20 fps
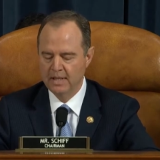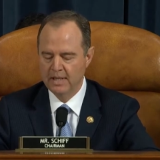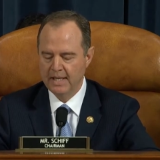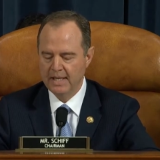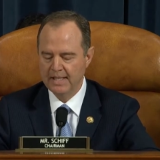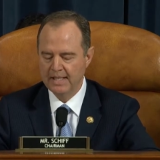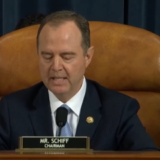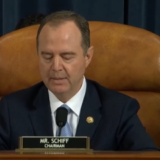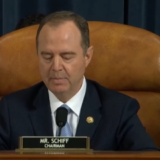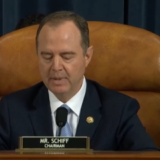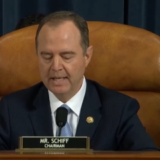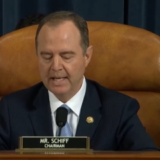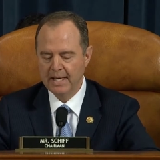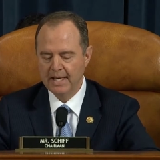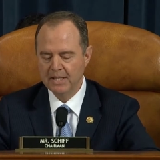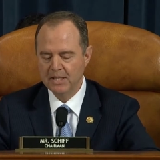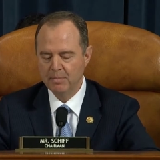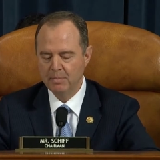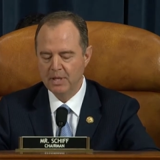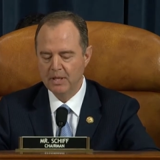As he
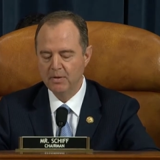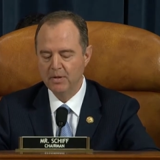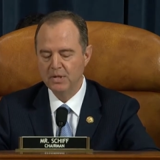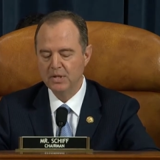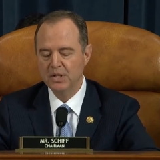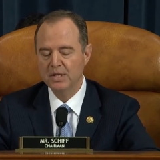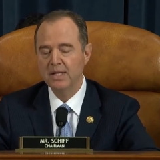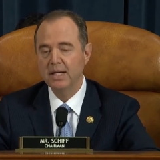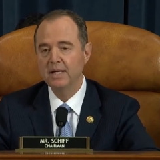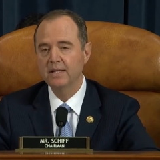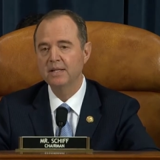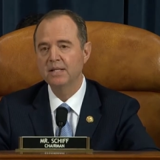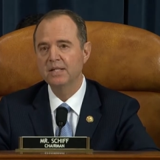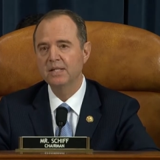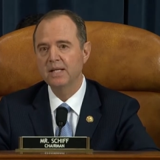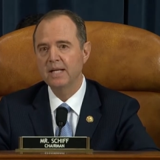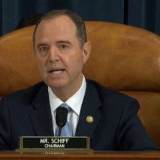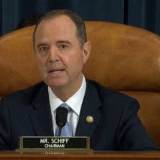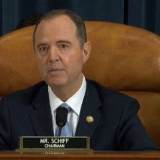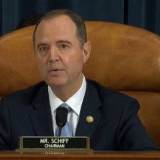began to better understand the
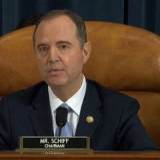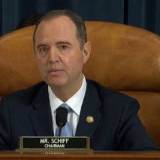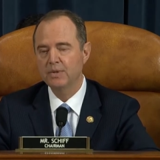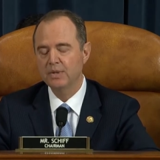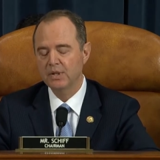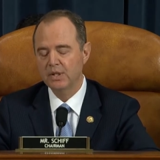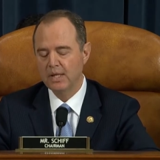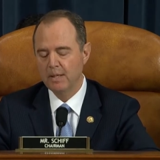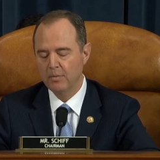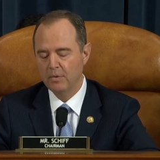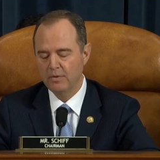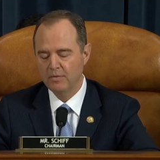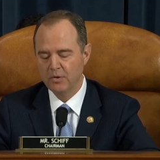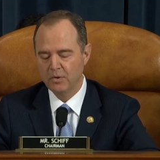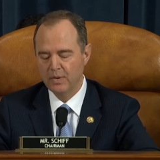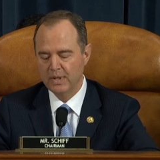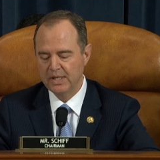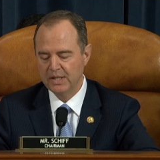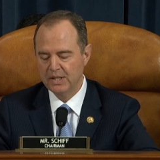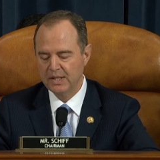scheme through the summer of
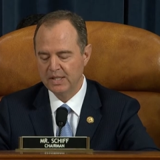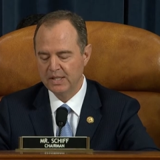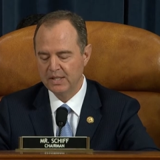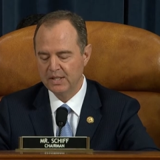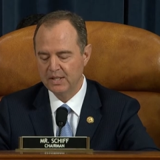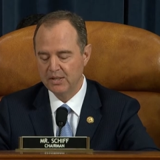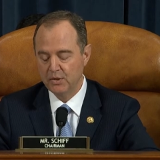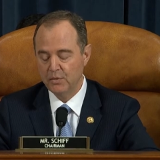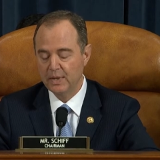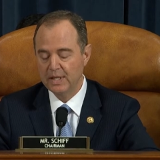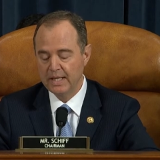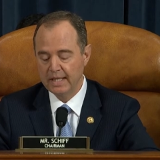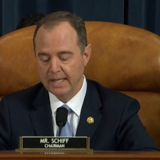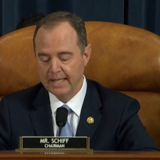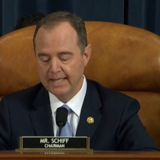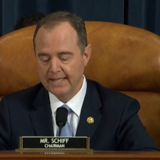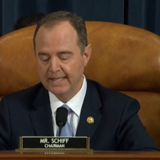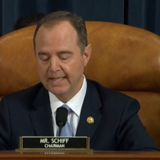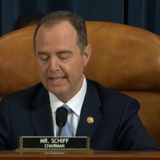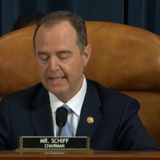
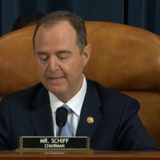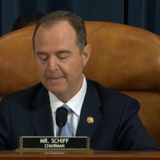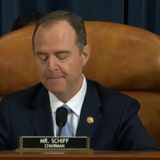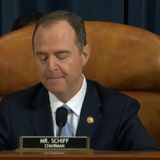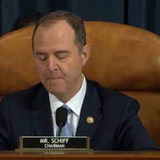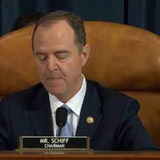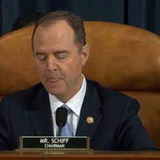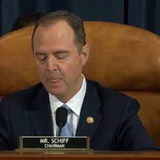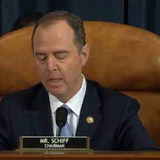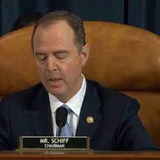2019,